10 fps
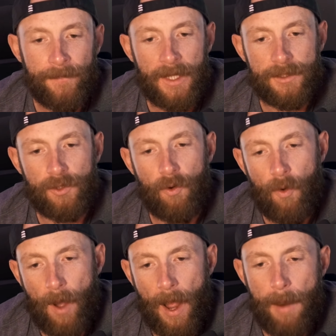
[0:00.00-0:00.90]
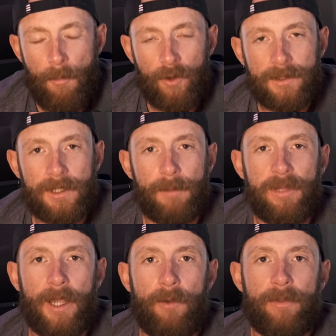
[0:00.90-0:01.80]
So I mostly
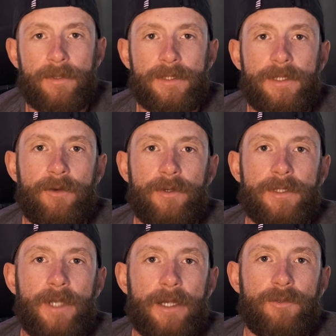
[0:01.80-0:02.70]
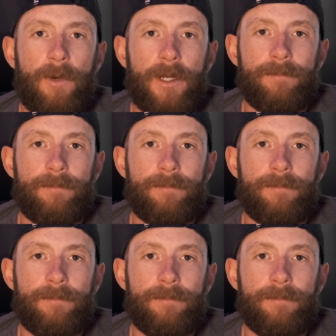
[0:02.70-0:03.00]
play with the Series X one.